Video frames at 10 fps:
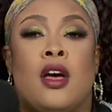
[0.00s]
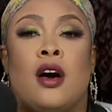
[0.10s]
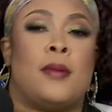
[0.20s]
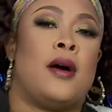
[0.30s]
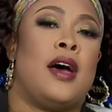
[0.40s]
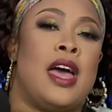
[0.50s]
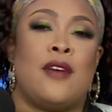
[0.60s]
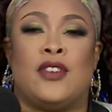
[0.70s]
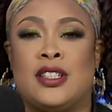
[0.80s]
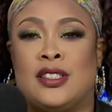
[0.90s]
About half
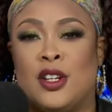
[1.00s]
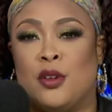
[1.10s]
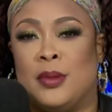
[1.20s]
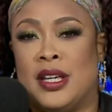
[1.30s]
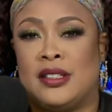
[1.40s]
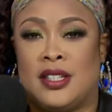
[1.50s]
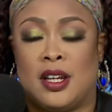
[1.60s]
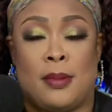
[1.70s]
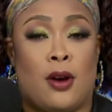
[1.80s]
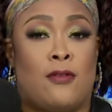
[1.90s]
of the single men said
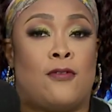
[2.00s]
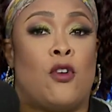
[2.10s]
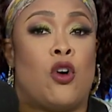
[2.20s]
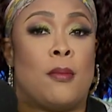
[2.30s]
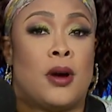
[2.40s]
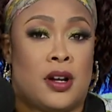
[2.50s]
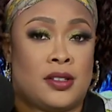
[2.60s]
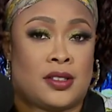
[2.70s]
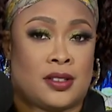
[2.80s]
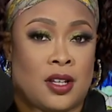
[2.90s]
about 4
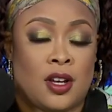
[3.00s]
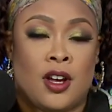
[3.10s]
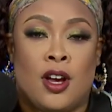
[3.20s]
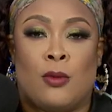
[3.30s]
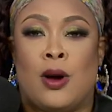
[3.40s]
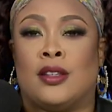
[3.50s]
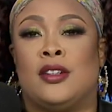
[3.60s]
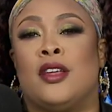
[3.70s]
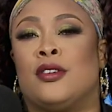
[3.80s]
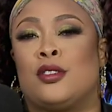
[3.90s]
months, while
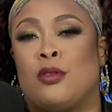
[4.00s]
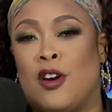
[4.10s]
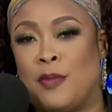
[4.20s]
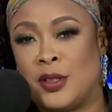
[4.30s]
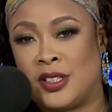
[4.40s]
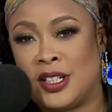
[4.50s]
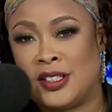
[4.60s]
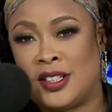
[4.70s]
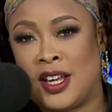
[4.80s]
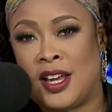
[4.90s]
another 12%
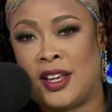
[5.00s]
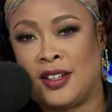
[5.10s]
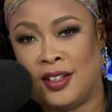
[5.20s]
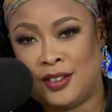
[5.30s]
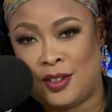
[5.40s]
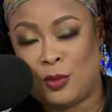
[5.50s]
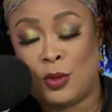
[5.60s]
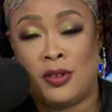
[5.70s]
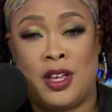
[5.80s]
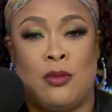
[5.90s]
said
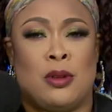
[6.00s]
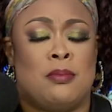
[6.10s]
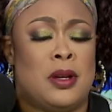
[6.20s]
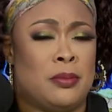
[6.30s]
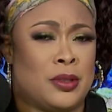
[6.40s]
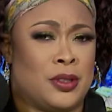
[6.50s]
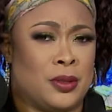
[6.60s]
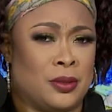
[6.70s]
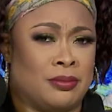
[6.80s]
when they remember to.